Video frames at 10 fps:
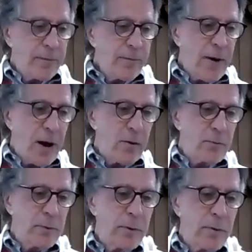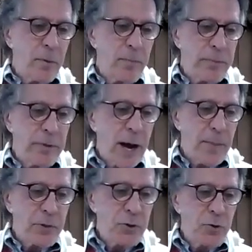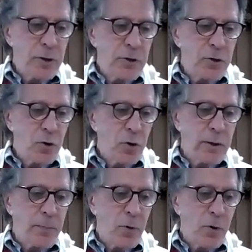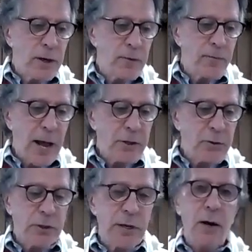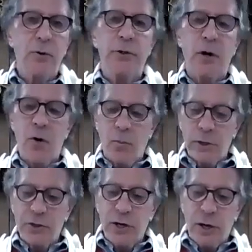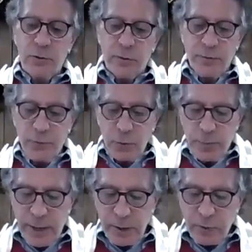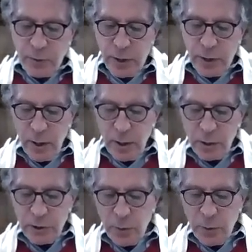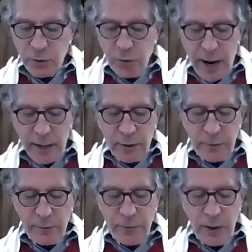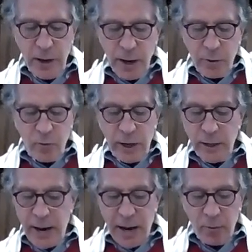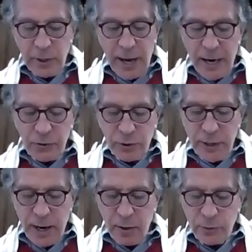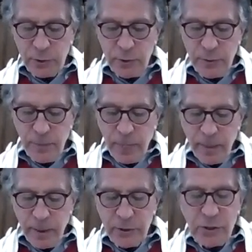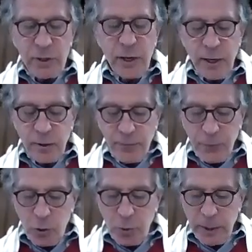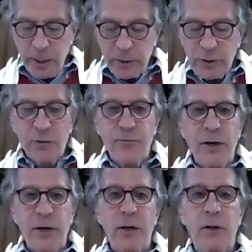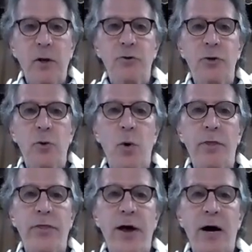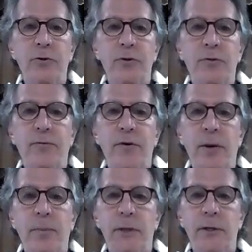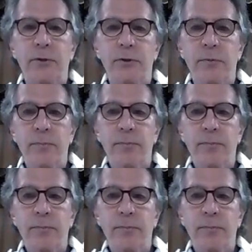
found the opportunity to join the board of Lazarus House, a homeless shelter, a food pantry, so attractive. And right now, Lazarus House is in need of food because it's feeding close to 1,000 families.